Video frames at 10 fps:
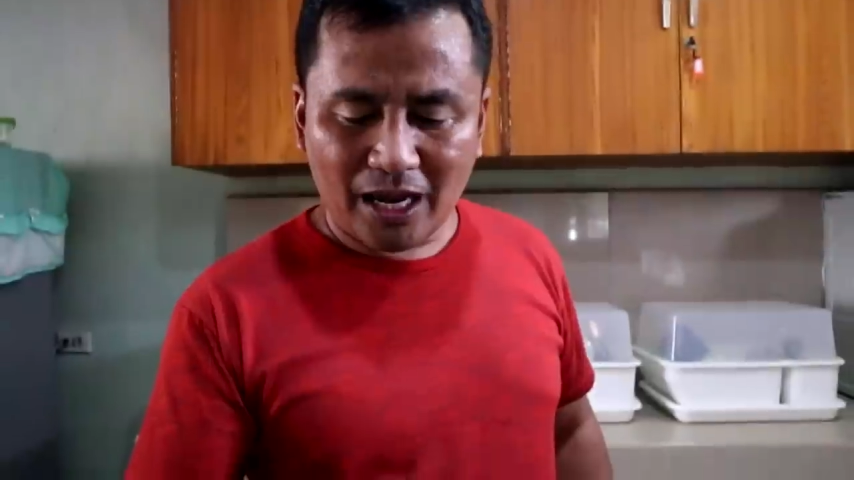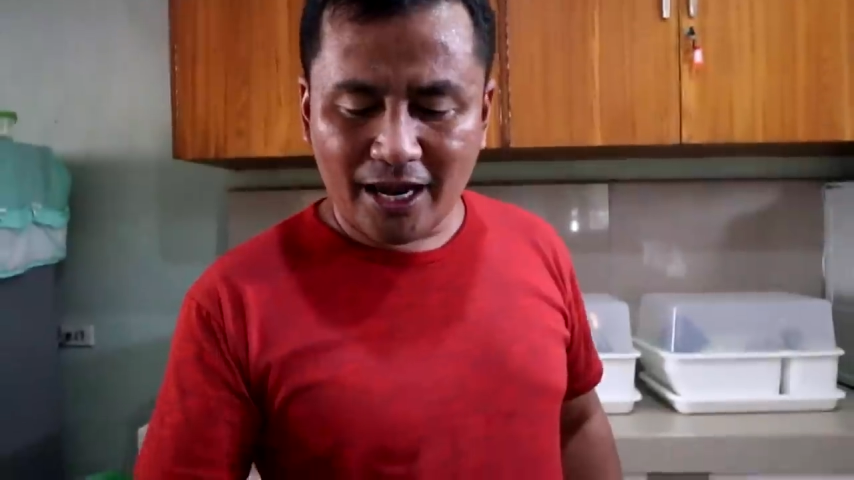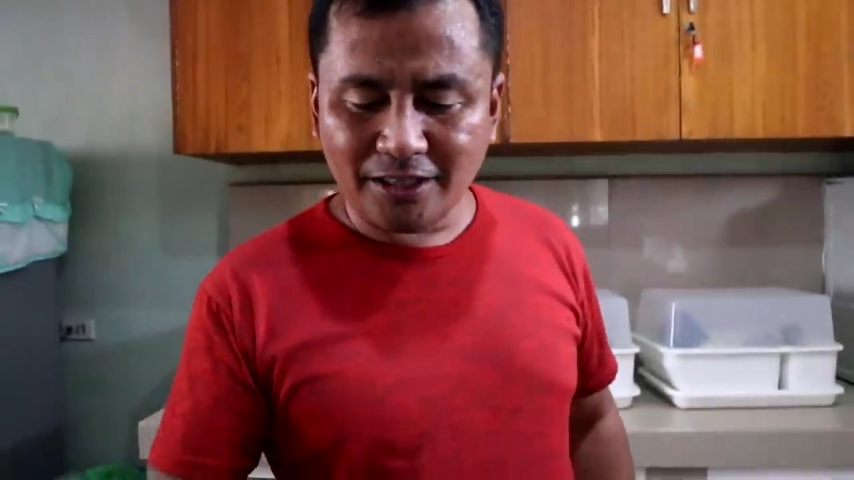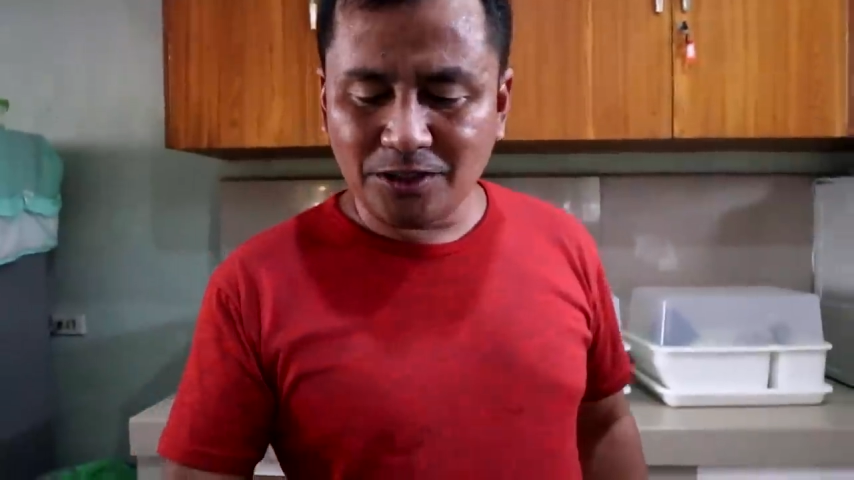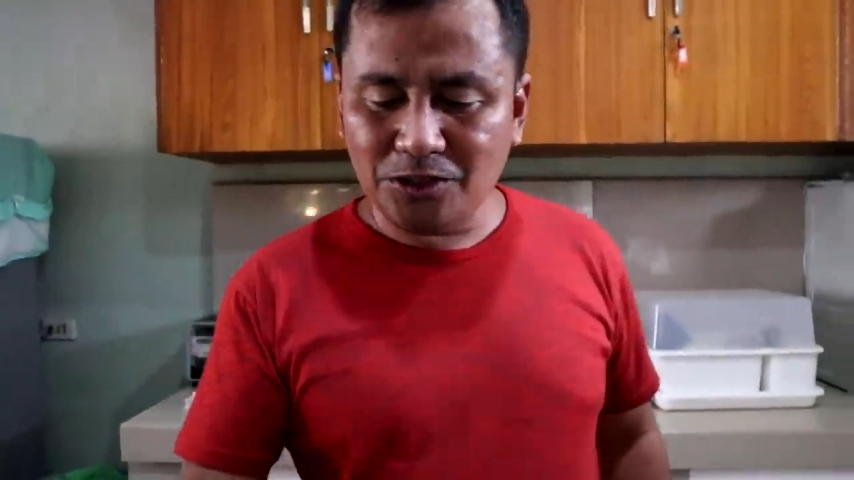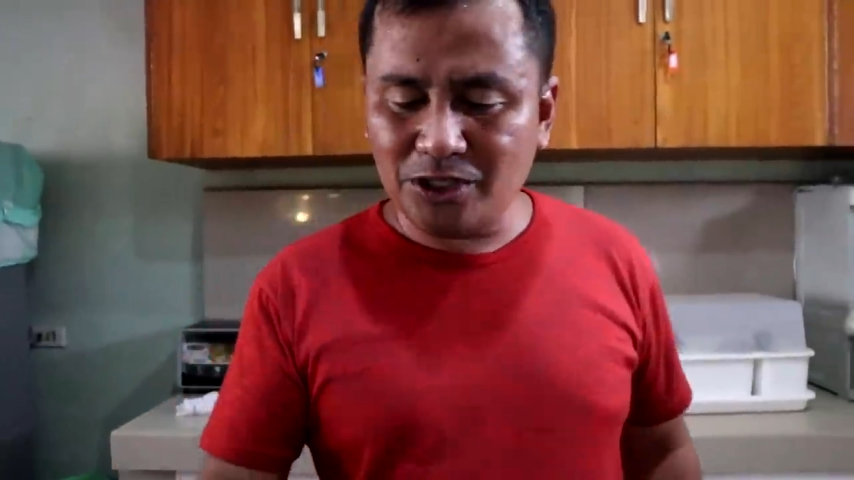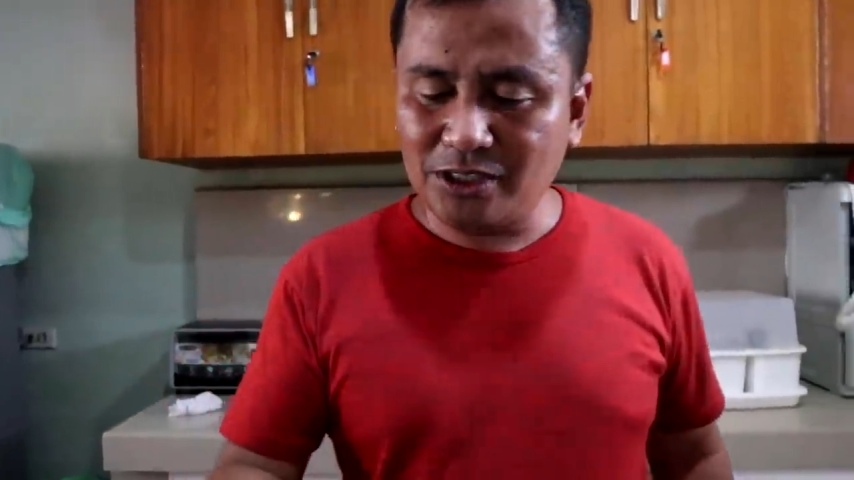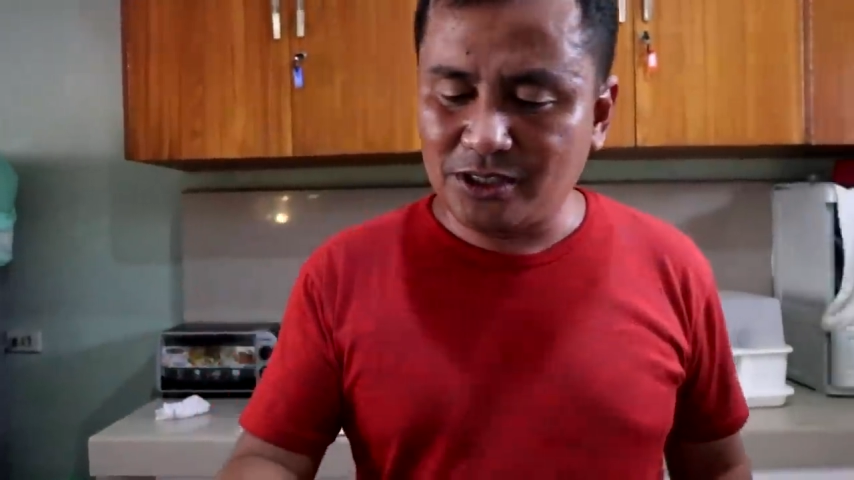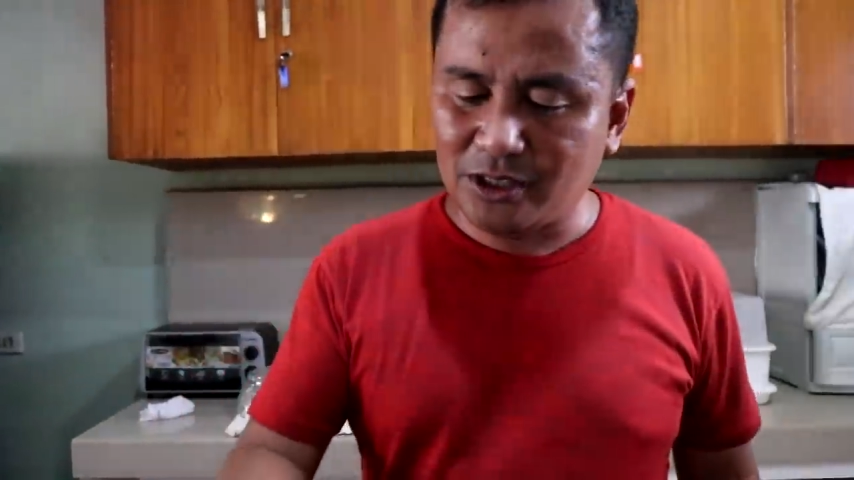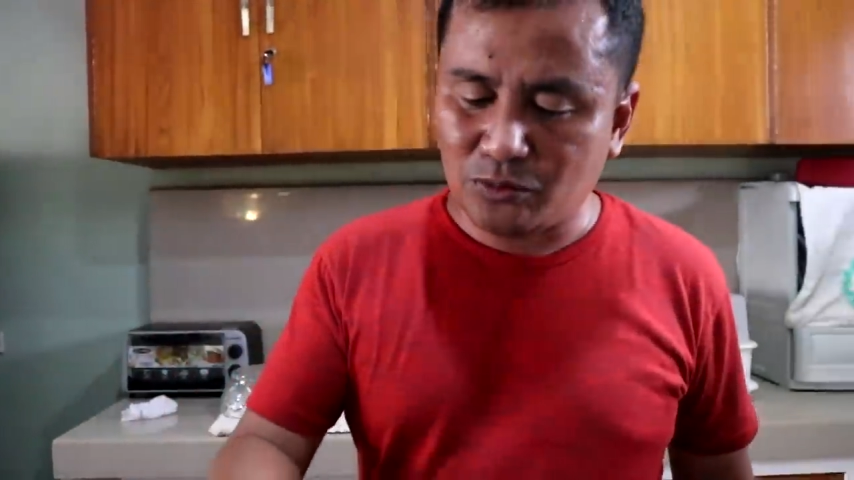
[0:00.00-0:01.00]
I
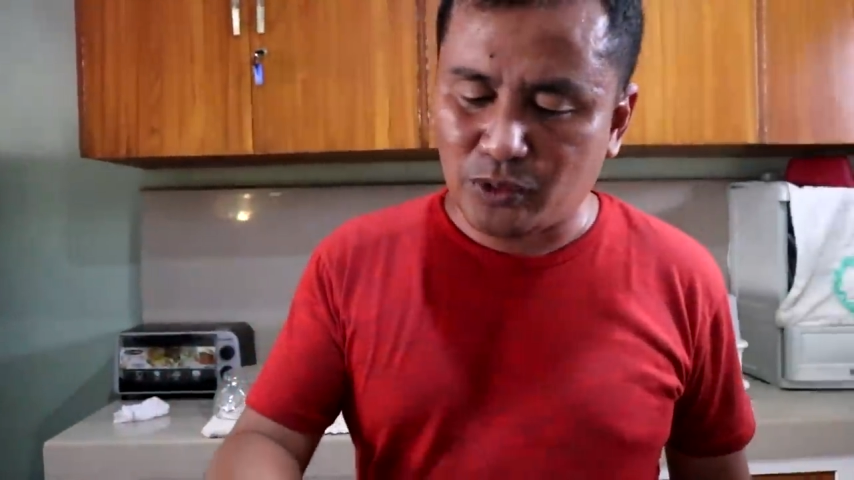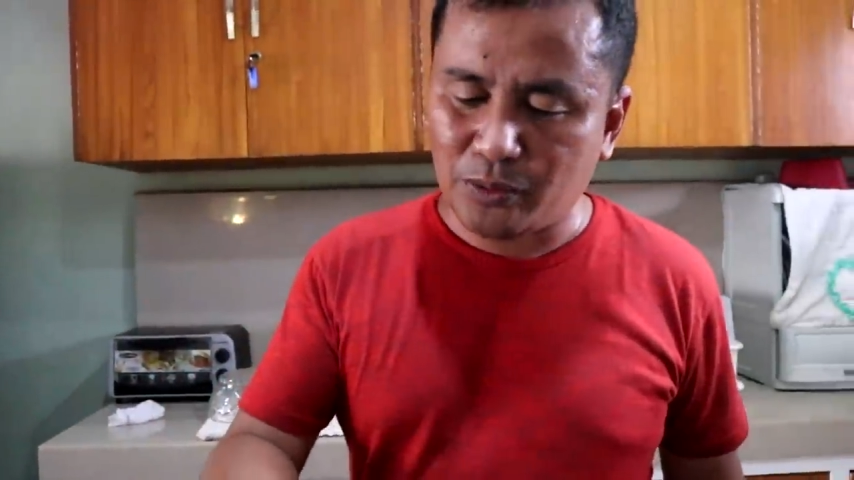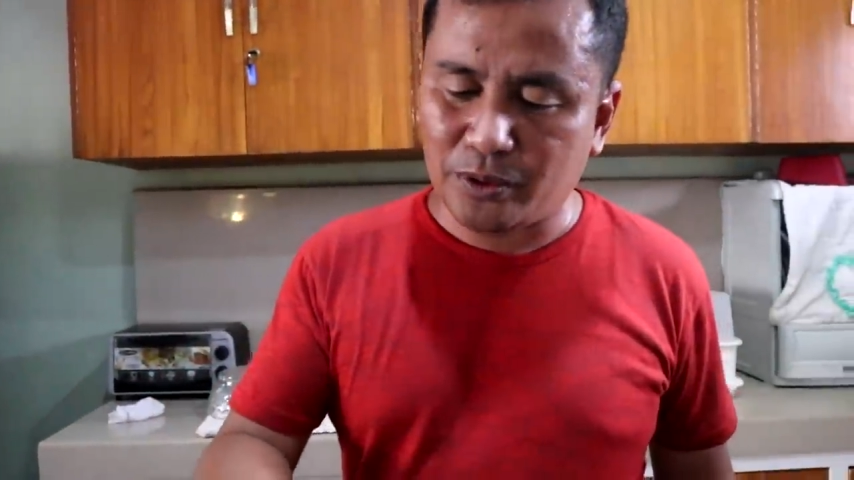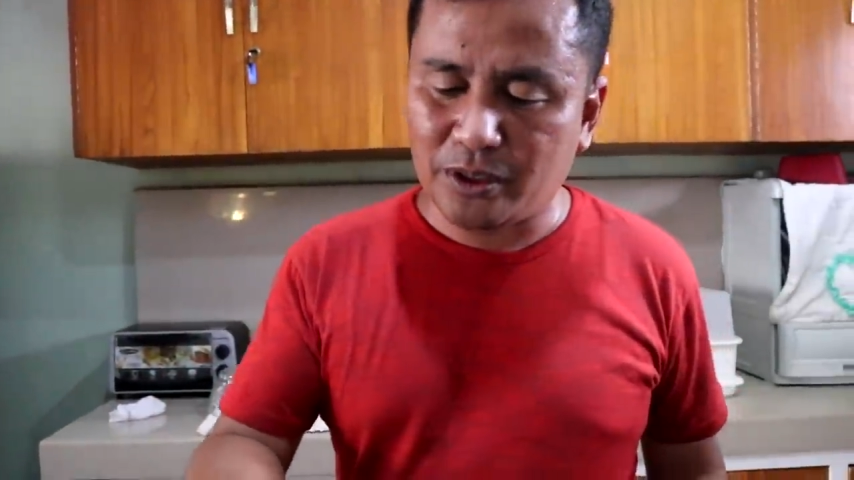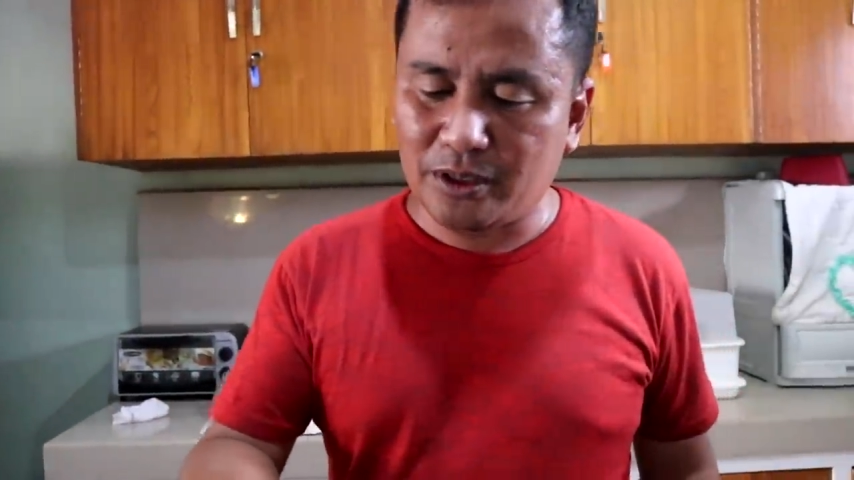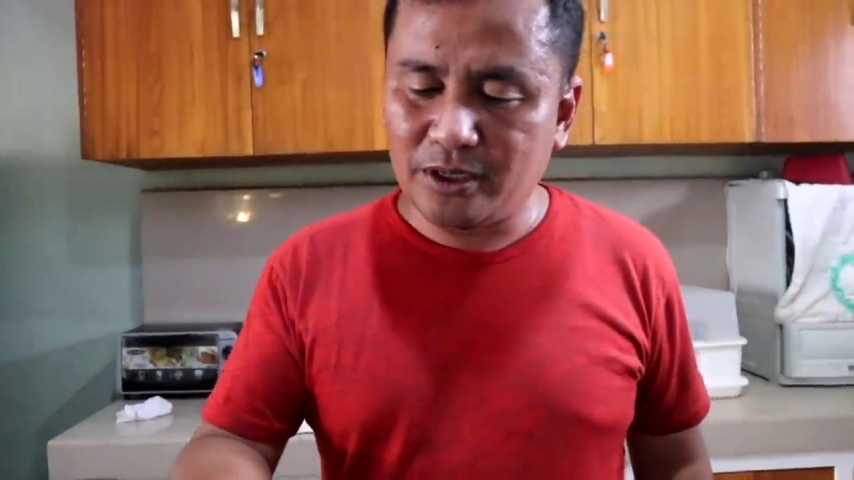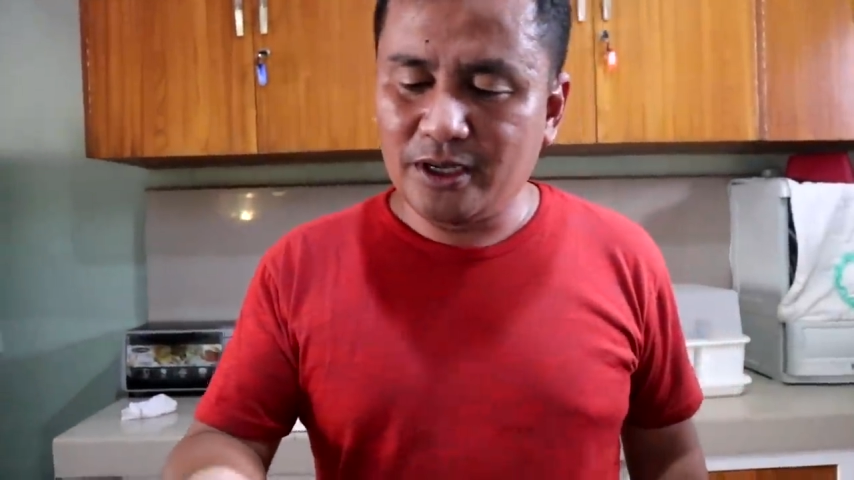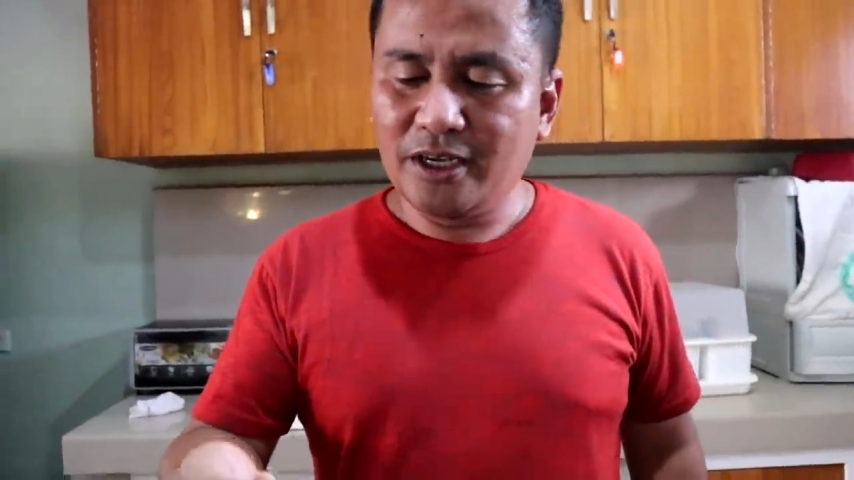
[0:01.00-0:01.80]
suggest that we will